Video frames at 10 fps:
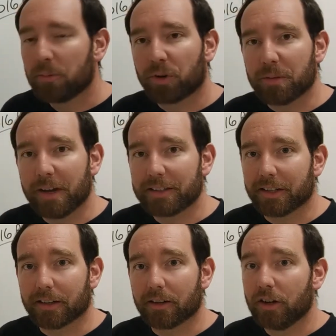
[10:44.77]
Pretty
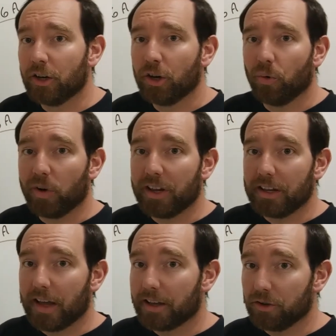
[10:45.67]
basic.
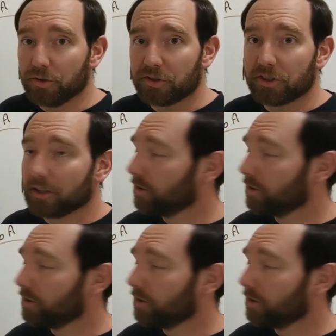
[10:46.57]
We used